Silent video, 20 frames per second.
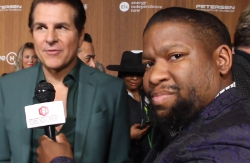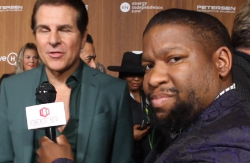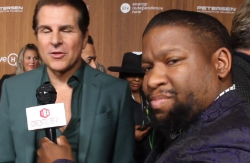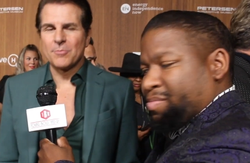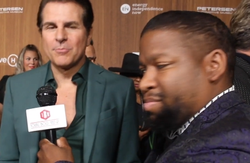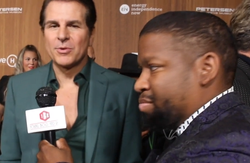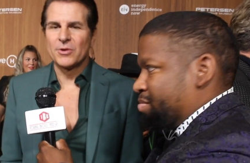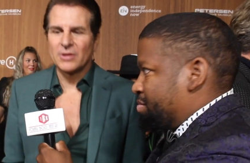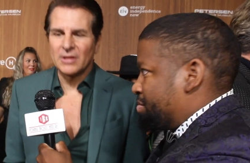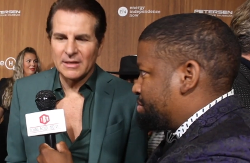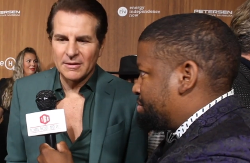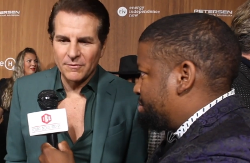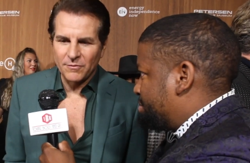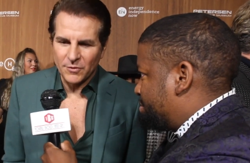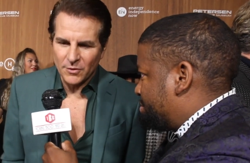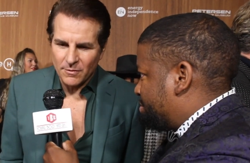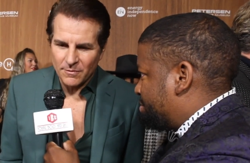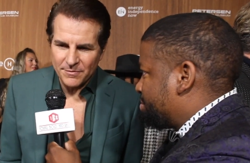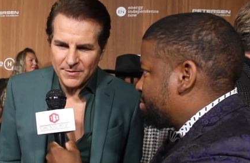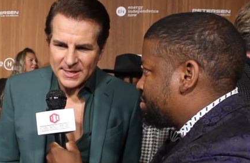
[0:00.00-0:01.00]
Speaker 1: from the Berlin
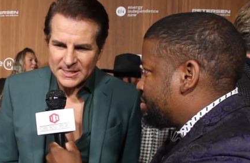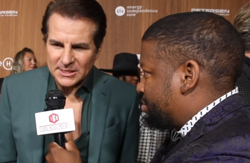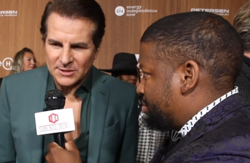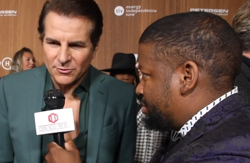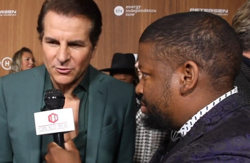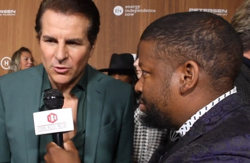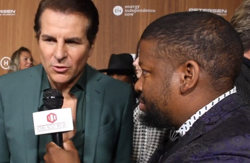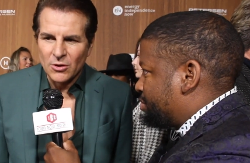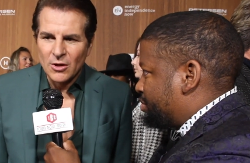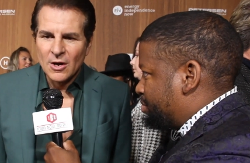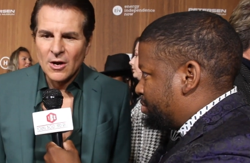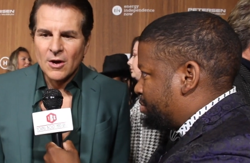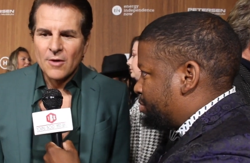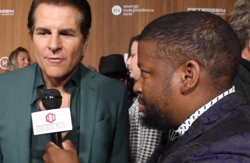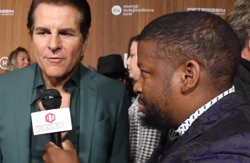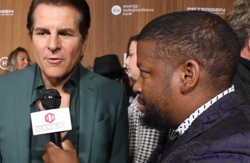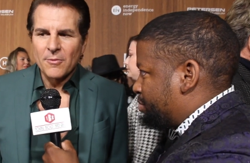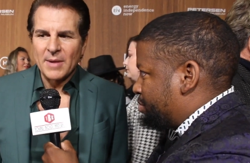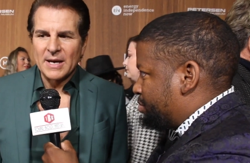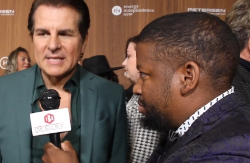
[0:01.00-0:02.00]
Film Festival
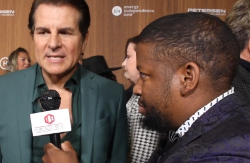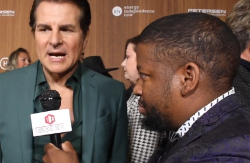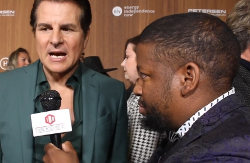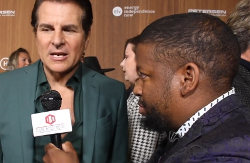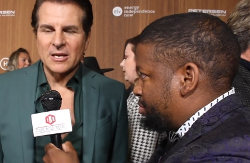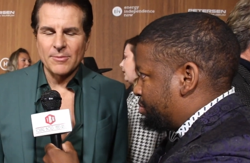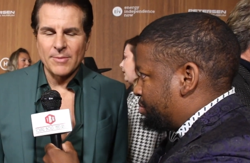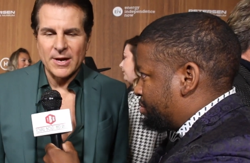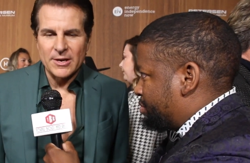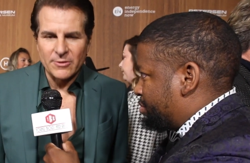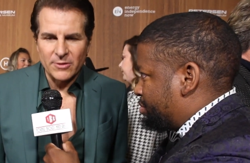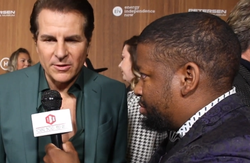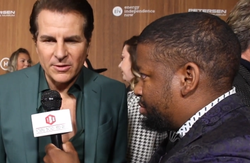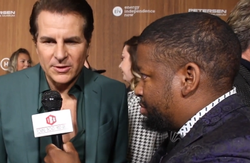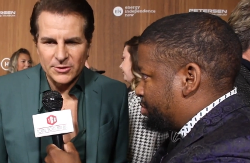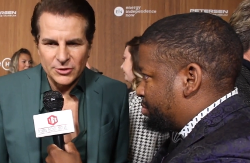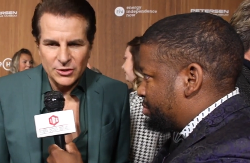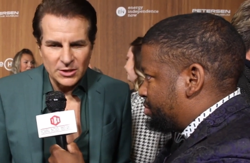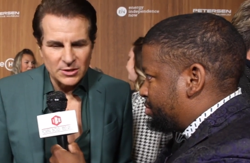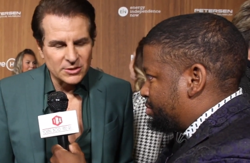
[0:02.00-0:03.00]
for my documentary, The
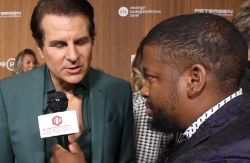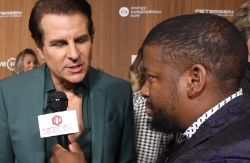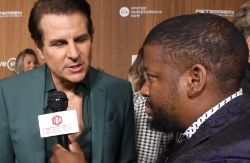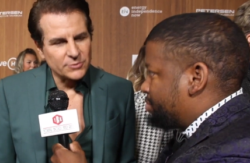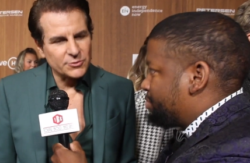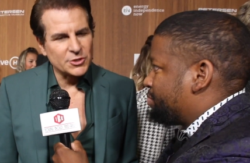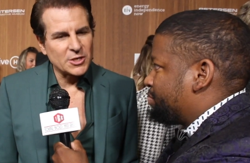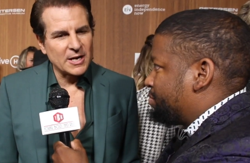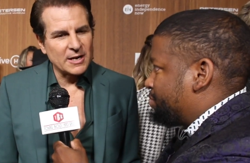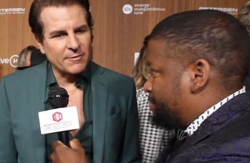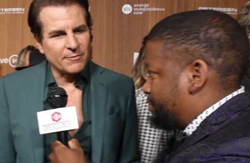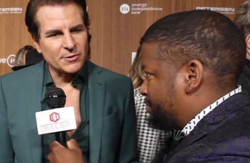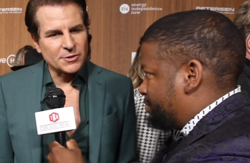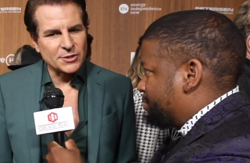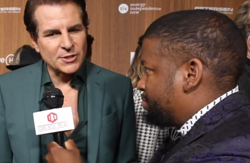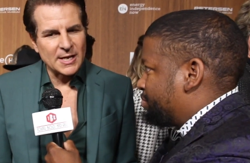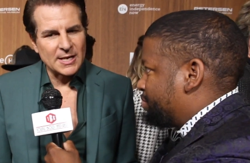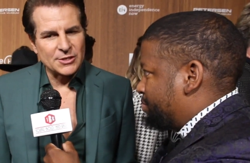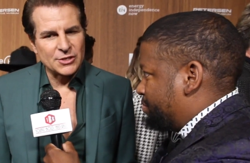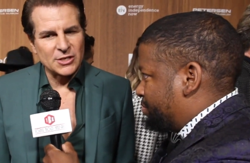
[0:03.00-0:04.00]
Genius of Gianni
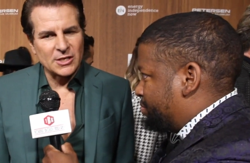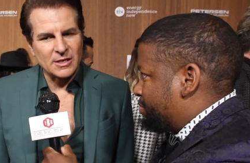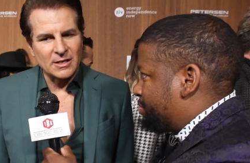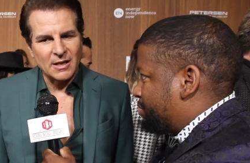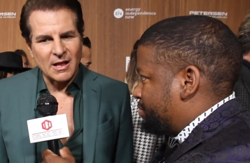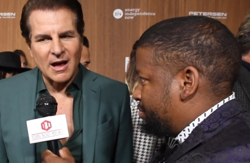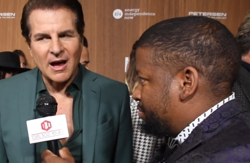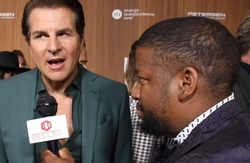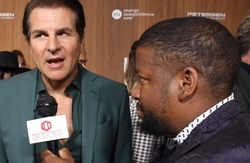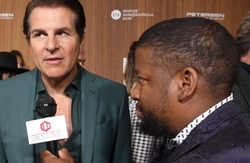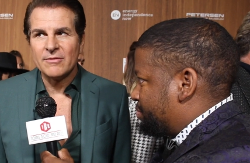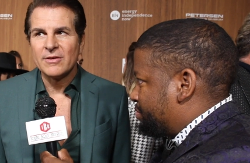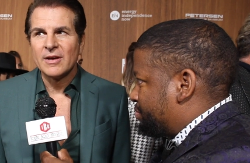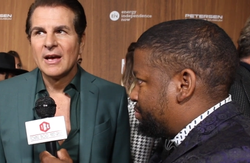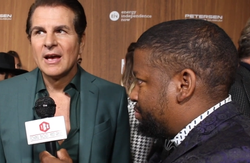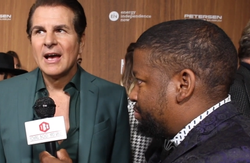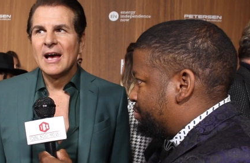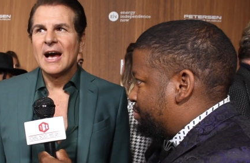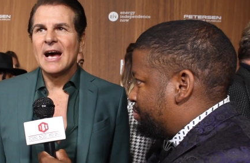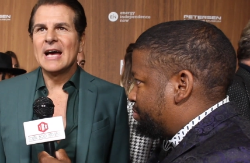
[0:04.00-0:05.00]
Versace Alive,
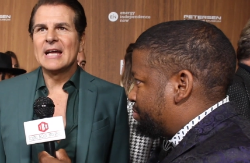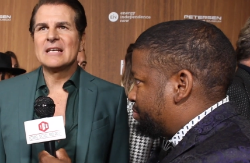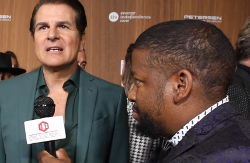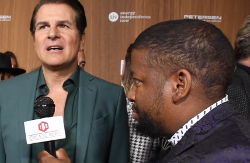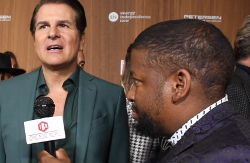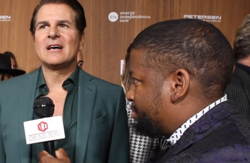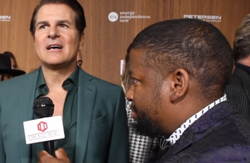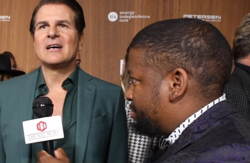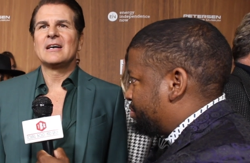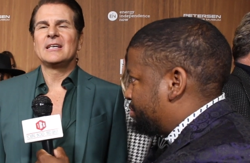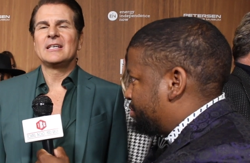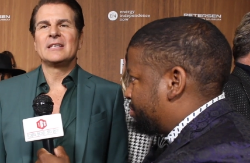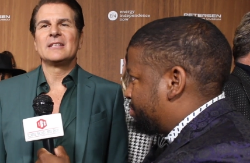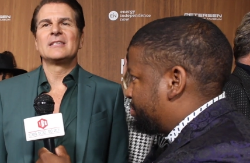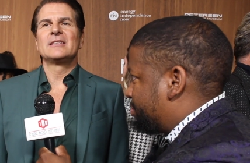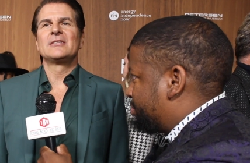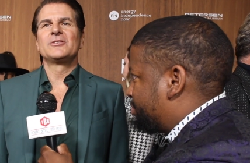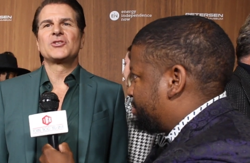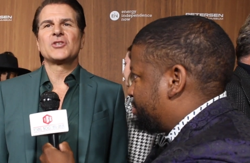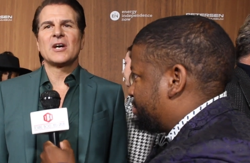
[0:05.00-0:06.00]
and uh,
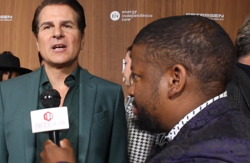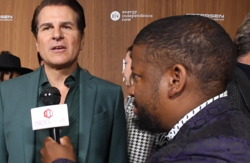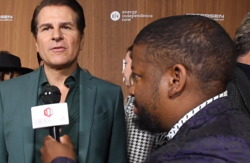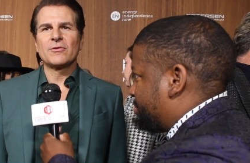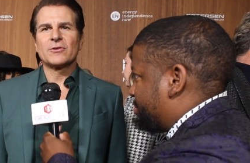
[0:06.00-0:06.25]
Gianni